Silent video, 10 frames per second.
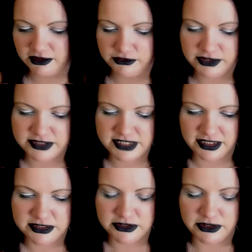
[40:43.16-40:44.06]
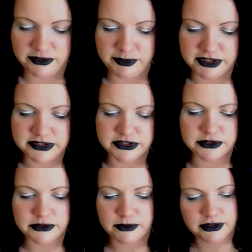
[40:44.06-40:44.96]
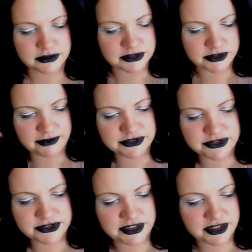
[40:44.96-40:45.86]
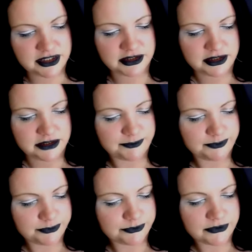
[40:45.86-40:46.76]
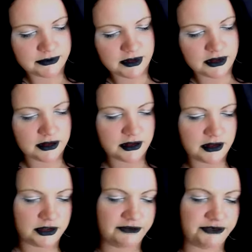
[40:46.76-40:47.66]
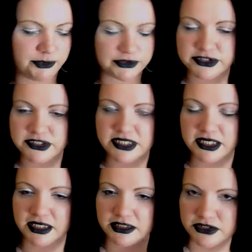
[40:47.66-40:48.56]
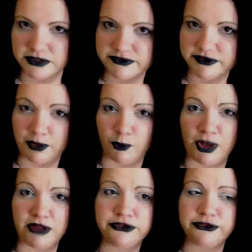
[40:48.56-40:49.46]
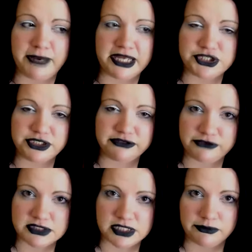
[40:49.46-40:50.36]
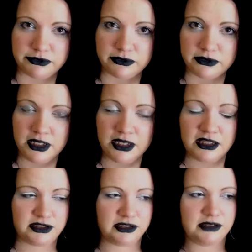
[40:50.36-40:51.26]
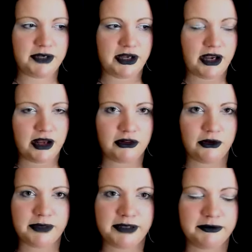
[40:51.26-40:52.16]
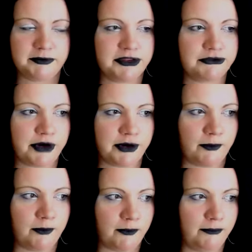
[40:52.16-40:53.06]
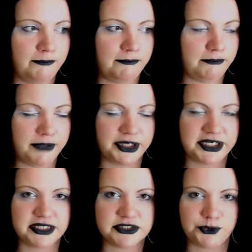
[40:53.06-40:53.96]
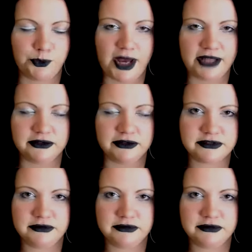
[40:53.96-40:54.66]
could take it to other places as well. So I was just thinking, like, if you wanted to take it in terms of like wealth magic, for example, think about how long people have been throwing money into wells.